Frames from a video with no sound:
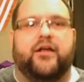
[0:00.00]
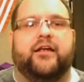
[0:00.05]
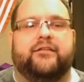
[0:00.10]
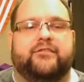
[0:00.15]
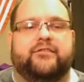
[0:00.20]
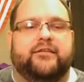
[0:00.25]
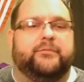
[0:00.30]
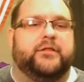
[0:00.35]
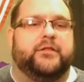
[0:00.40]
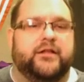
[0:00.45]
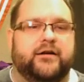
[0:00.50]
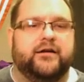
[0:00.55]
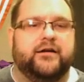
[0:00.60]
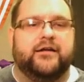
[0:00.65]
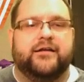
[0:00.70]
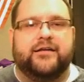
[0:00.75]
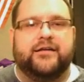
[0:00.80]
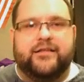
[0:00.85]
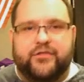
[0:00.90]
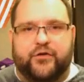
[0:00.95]
similar.
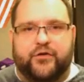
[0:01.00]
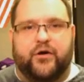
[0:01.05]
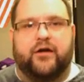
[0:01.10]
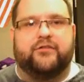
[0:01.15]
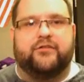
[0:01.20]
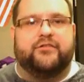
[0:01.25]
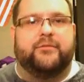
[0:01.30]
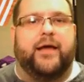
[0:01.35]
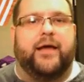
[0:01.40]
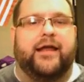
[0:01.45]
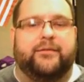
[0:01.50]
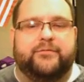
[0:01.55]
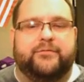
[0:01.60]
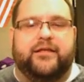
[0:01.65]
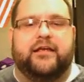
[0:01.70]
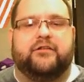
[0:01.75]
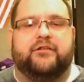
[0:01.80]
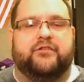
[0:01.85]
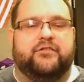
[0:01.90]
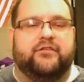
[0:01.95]
There are some
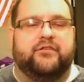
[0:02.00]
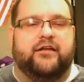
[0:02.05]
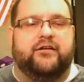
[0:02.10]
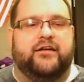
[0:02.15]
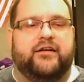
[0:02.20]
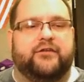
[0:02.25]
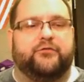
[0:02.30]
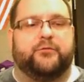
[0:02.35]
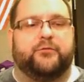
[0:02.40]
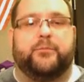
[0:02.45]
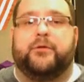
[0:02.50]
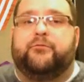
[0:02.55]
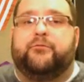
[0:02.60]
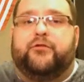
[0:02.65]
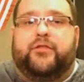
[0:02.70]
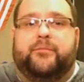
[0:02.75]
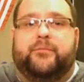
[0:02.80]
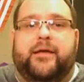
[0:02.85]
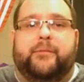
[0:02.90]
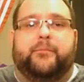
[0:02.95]
adaptations that are different, but for
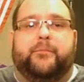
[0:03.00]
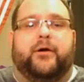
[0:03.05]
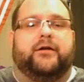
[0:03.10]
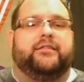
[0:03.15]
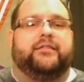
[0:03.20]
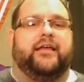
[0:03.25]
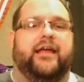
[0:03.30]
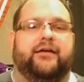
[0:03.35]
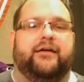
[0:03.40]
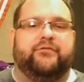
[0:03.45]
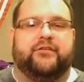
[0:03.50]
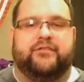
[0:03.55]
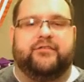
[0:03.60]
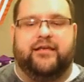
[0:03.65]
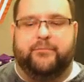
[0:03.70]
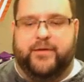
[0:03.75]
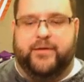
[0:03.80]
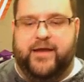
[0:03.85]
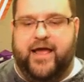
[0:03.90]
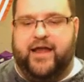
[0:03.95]
the main part, they have the
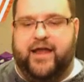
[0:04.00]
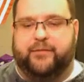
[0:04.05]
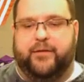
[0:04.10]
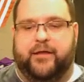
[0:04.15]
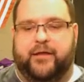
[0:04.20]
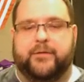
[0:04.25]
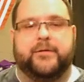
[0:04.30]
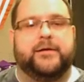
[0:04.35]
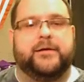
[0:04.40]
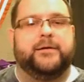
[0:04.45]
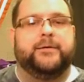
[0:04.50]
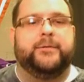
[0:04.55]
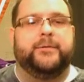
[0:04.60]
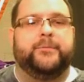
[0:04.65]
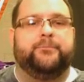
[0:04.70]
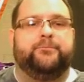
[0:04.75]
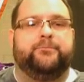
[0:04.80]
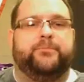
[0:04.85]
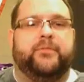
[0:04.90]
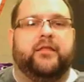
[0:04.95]
same anatomy.
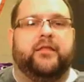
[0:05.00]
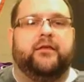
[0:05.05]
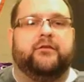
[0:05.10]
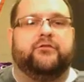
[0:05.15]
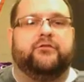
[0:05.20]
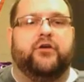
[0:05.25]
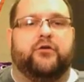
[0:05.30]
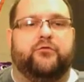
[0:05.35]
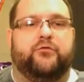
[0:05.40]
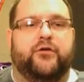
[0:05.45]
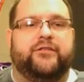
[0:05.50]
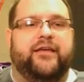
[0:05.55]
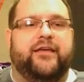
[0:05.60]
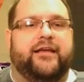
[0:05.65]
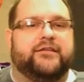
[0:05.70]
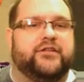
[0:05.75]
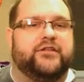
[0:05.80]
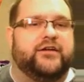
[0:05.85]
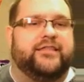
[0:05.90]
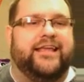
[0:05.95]
So if we take
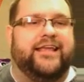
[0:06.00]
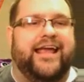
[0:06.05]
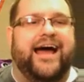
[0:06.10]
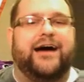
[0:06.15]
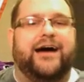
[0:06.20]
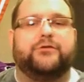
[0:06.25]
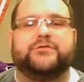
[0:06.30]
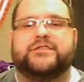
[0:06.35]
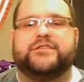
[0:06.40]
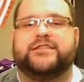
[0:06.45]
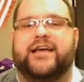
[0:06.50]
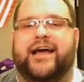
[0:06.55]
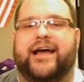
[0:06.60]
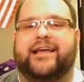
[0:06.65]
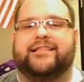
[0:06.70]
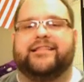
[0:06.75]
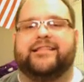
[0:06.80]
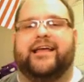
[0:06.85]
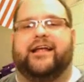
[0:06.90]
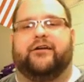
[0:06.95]
a look, the
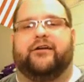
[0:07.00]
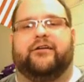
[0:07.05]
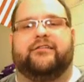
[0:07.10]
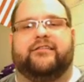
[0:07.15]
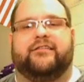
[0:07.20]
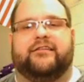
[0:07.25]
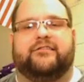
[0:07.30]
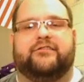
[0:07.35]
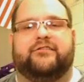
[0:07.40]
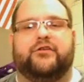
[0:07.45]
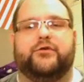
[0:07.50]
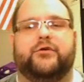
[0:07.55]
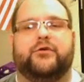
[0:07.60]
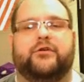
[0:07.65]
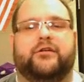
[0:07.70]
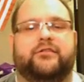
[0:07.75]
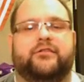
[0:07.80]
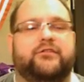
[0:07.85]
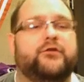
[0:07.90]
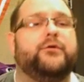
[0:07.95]
outside layer is this
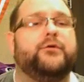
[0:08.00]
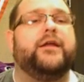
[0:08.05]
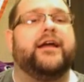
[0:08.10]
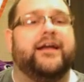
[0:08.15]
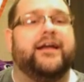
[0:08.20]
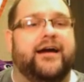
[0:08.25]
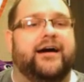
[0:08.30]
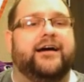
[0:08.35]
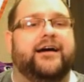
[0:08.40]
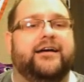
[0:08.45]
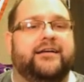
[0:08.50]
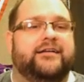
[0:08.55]
tunica